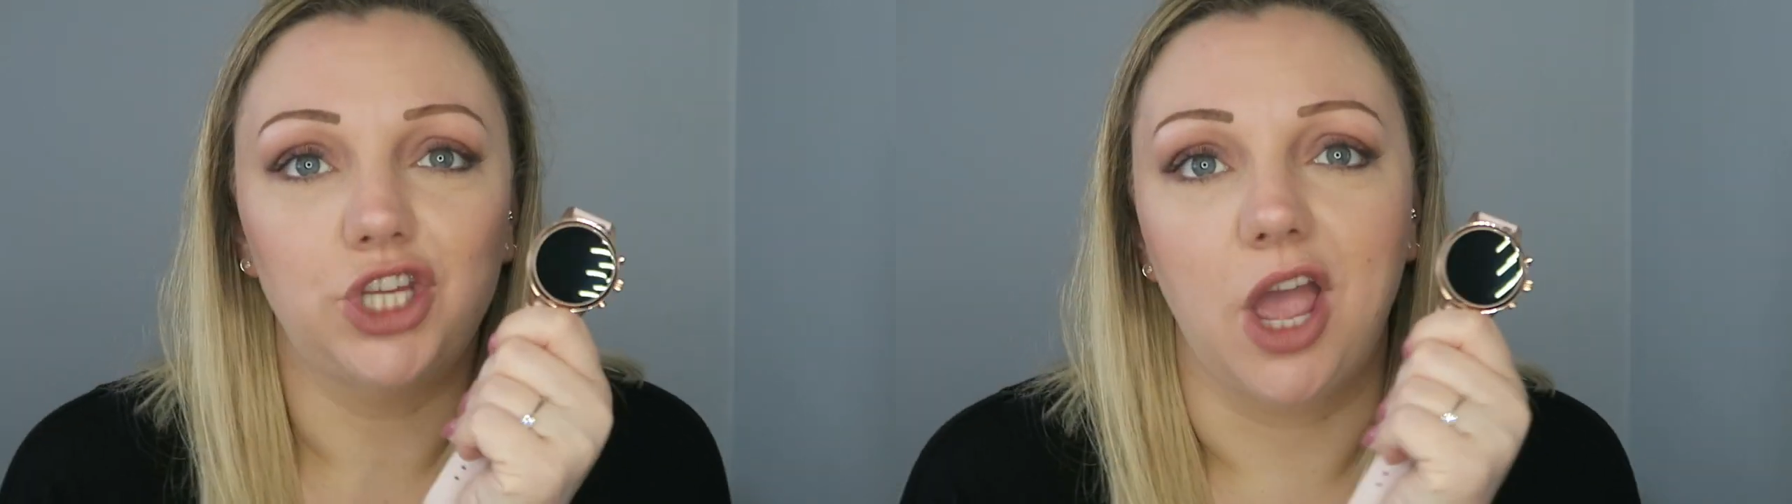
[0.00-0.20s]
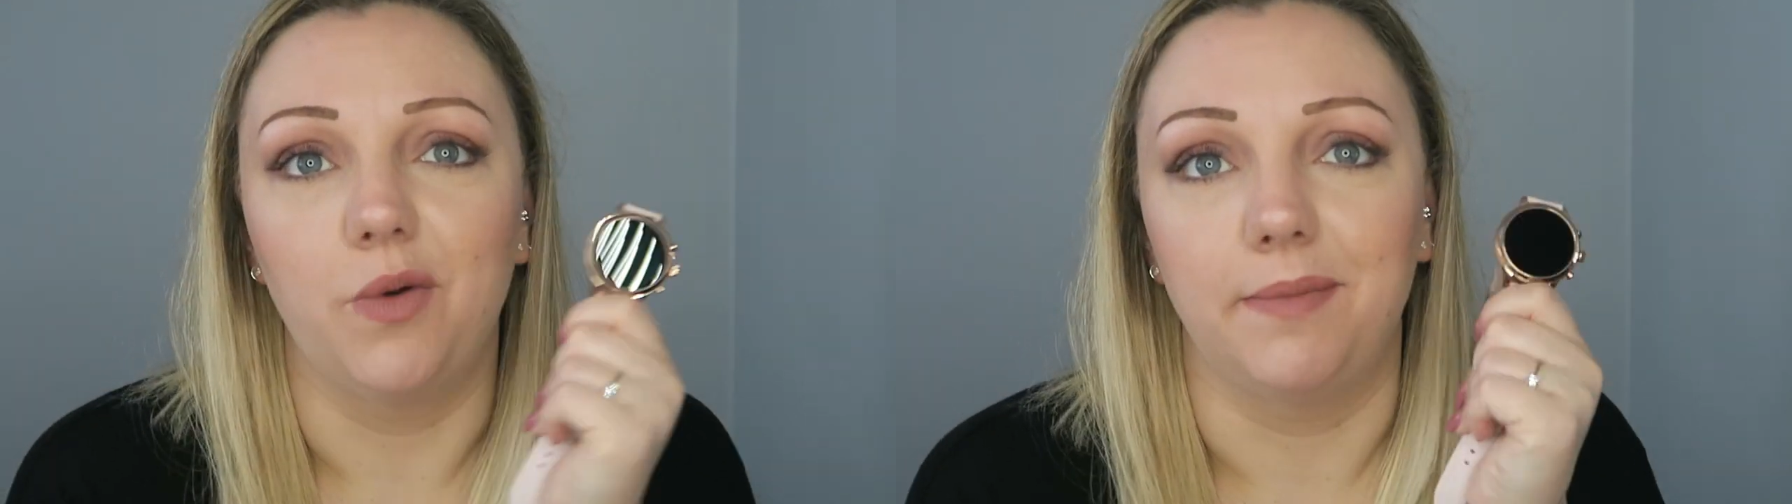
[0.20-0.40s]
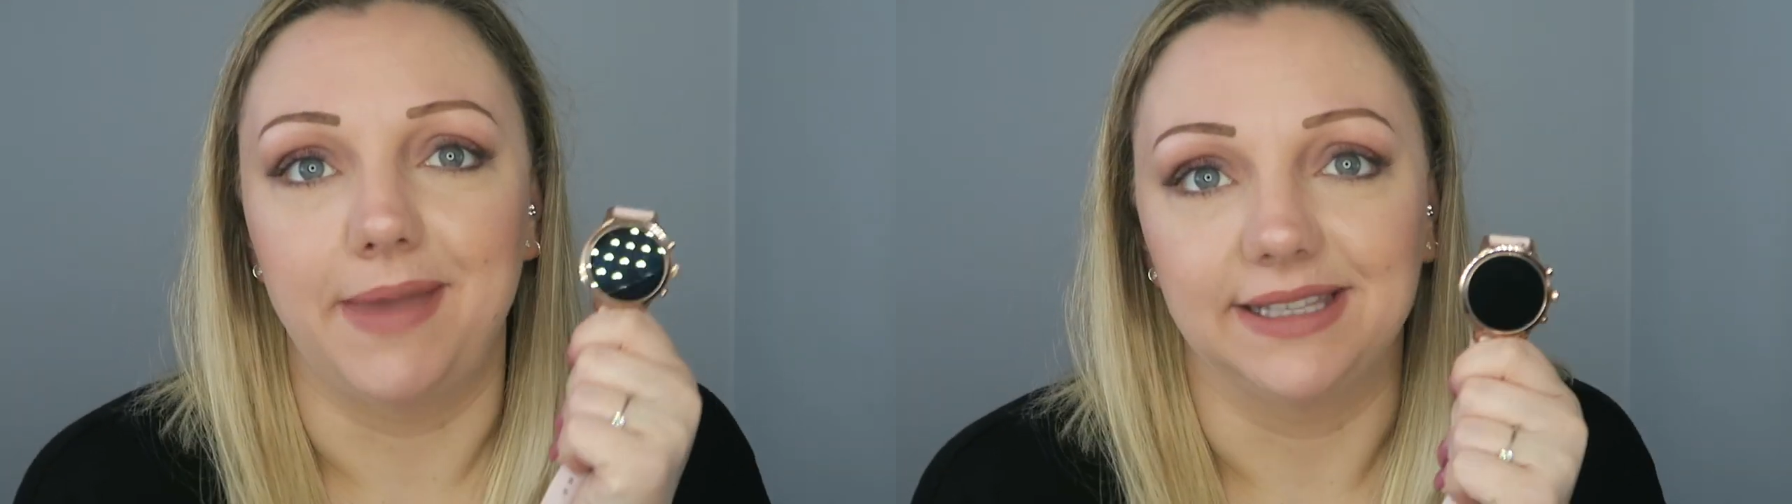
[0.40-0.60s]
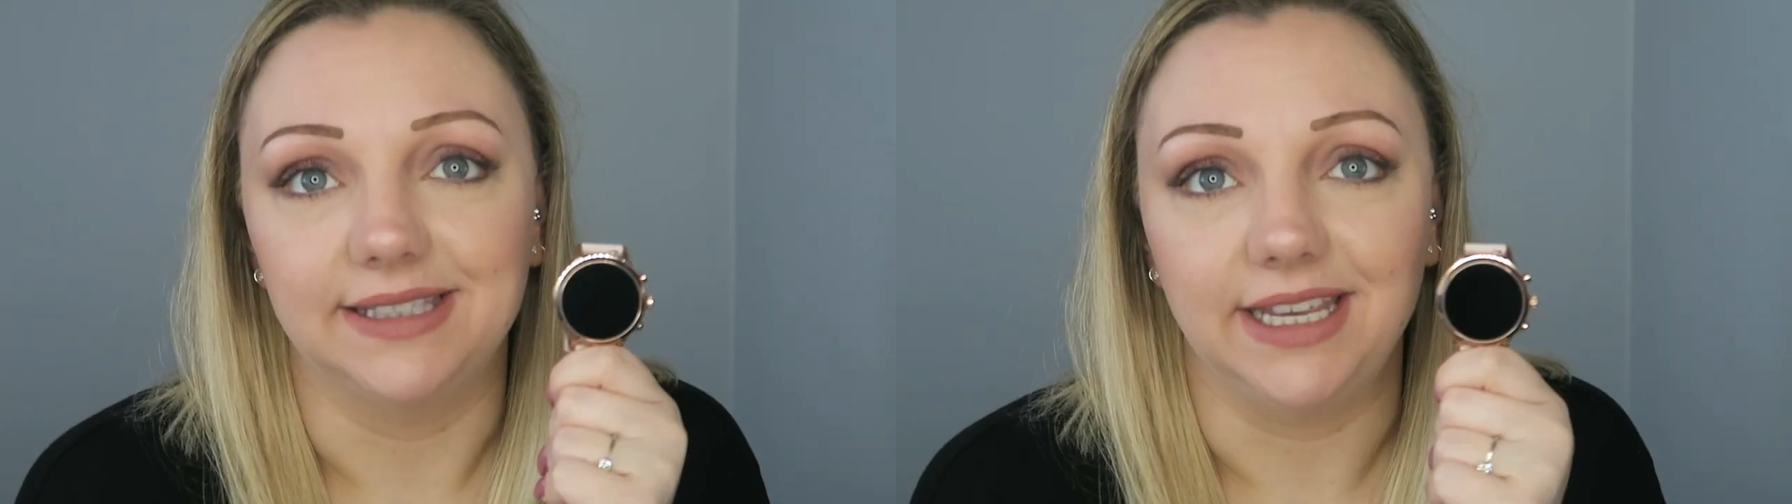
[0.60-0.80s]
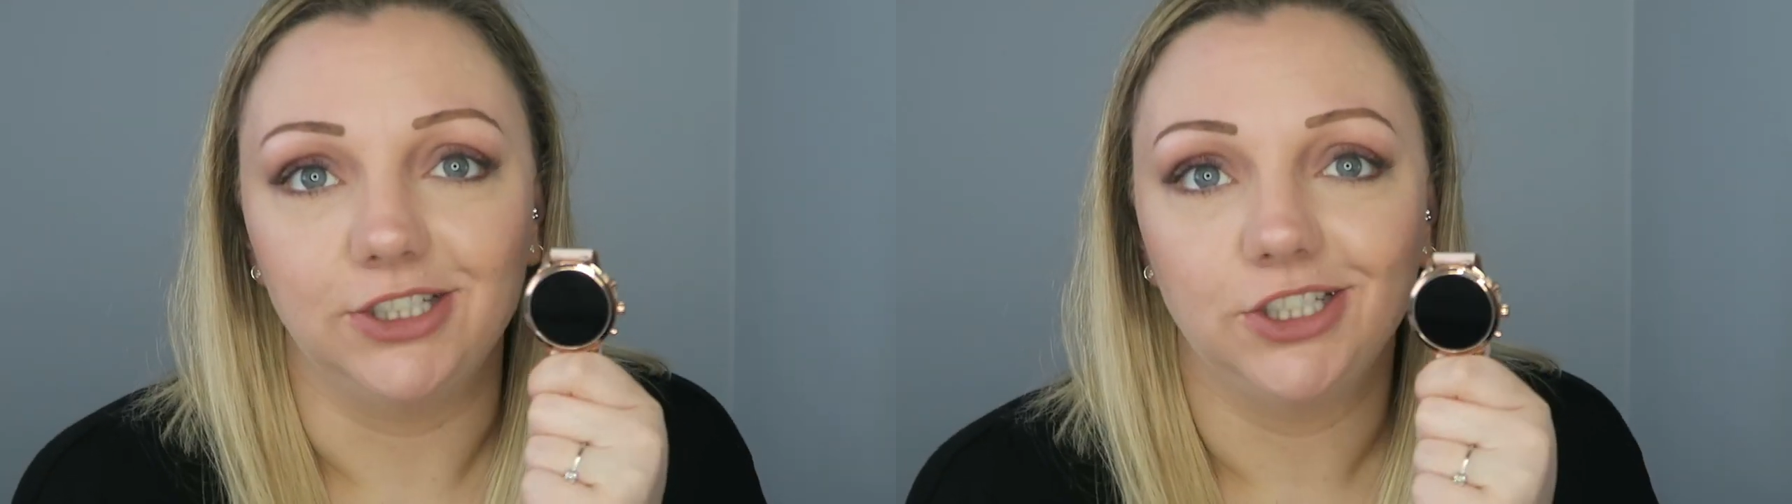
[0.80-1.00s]
show a
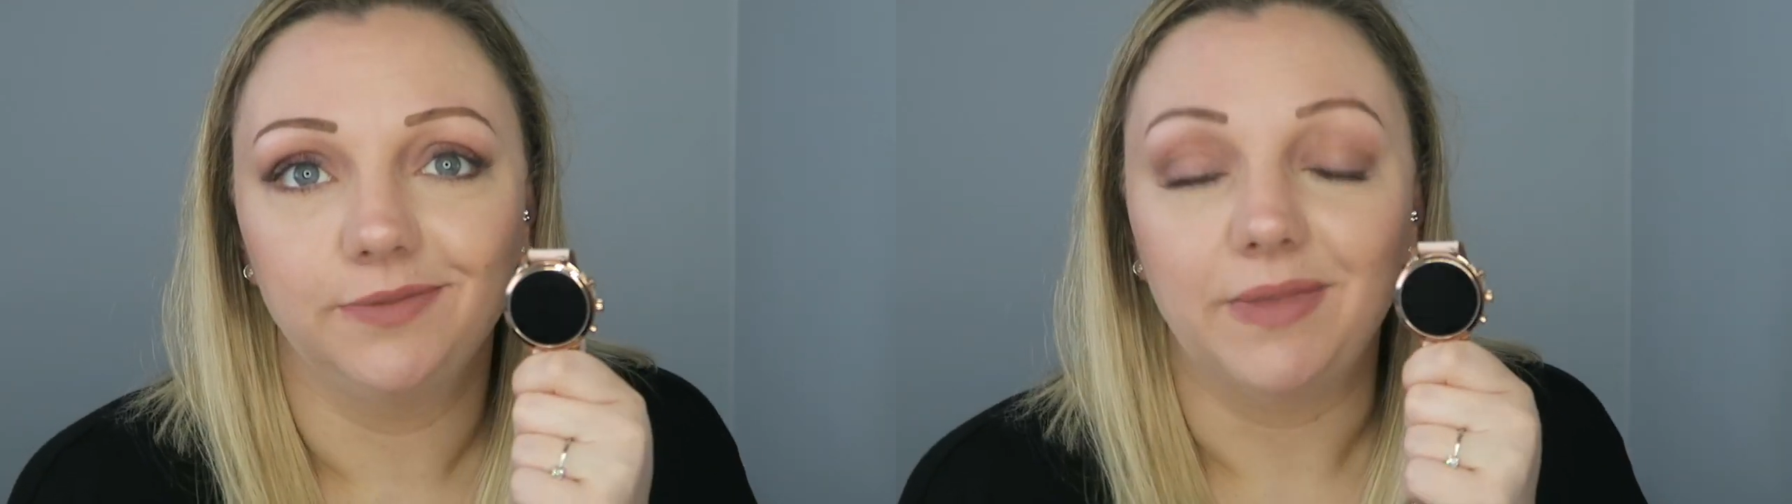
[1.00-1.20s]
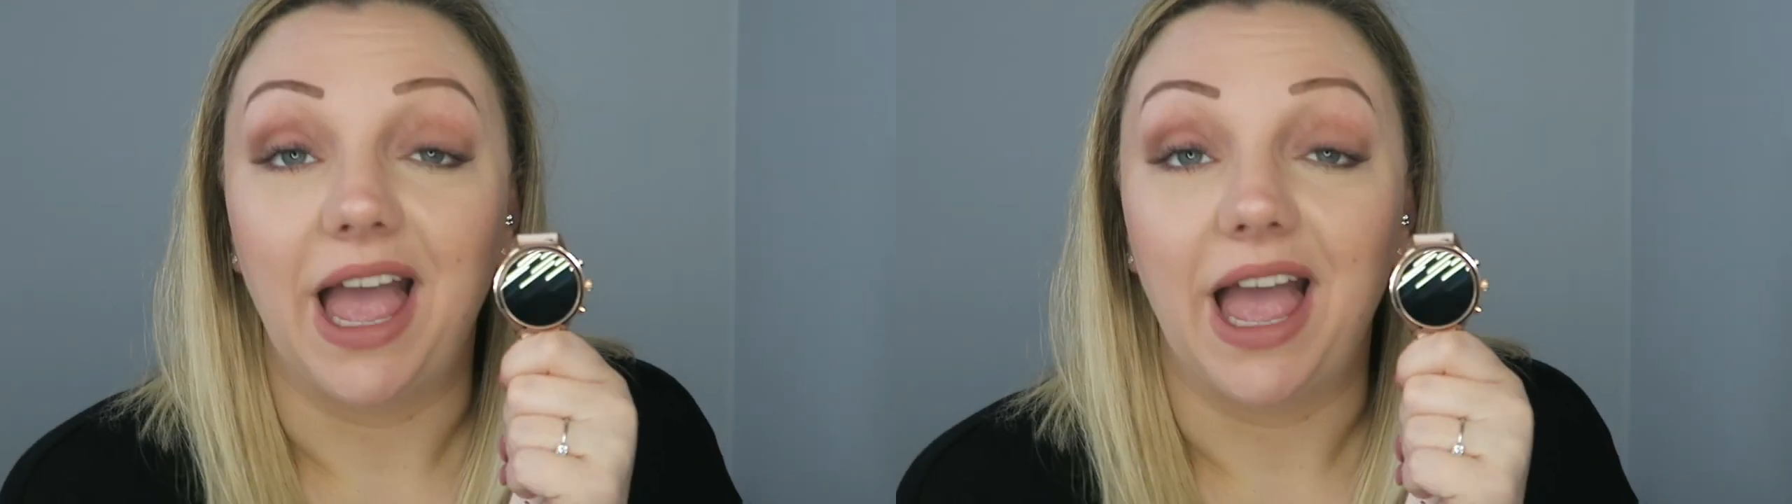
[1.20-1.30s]
message.